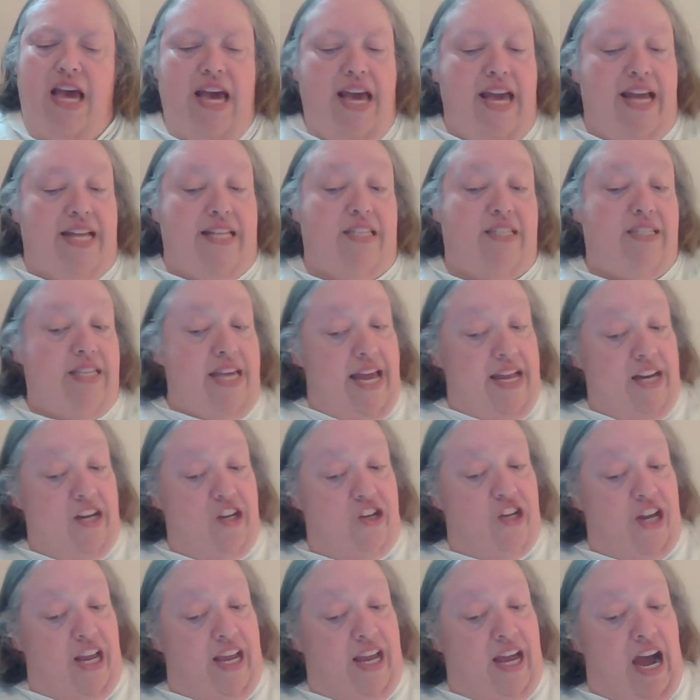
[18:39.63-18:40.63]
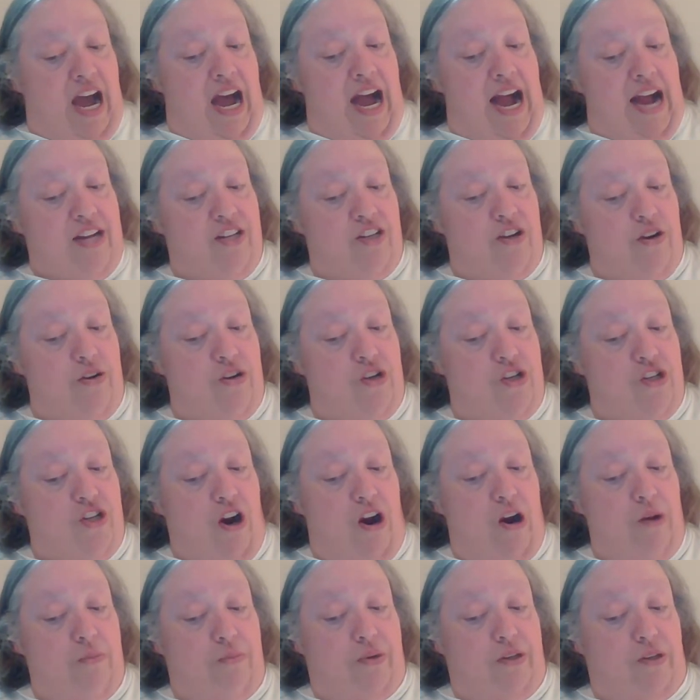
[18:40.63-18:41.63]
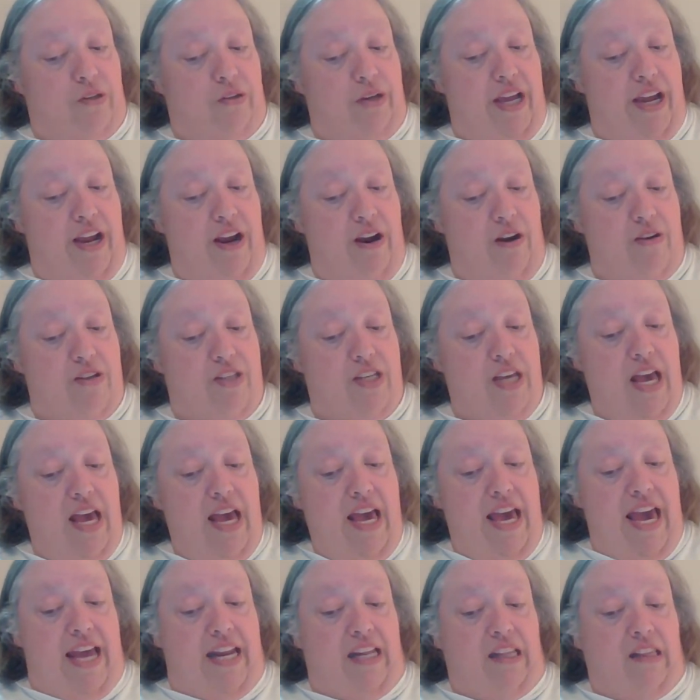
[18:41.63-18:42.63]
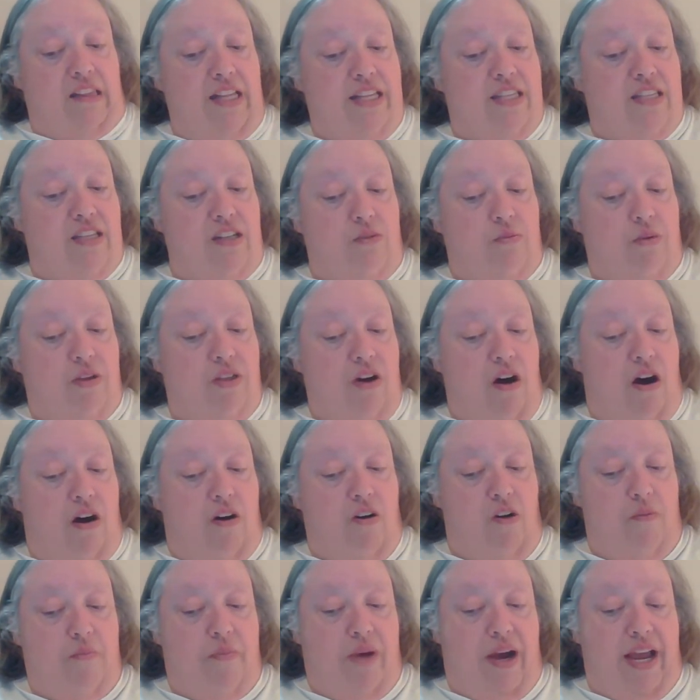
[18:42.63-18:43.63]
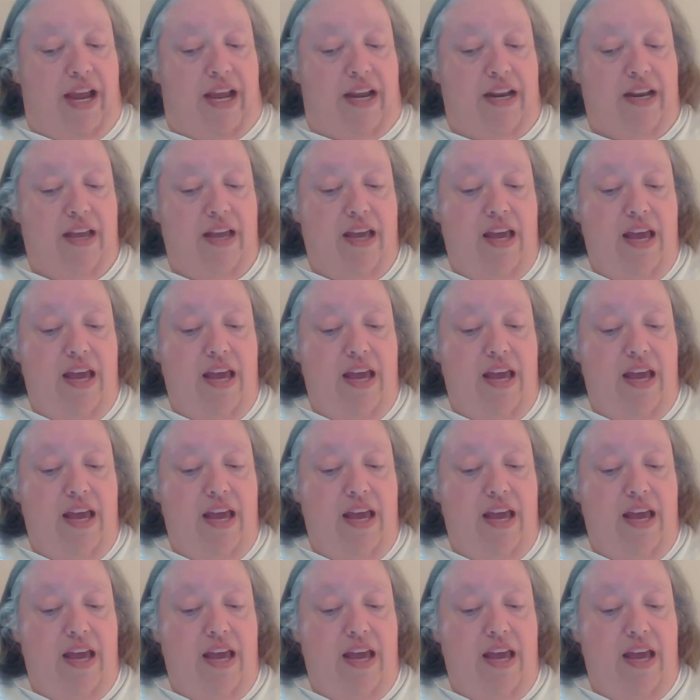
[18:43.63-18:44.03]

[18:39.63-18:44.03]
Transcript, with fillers: Instead, she cocked her sharp little ears and listened with all her might.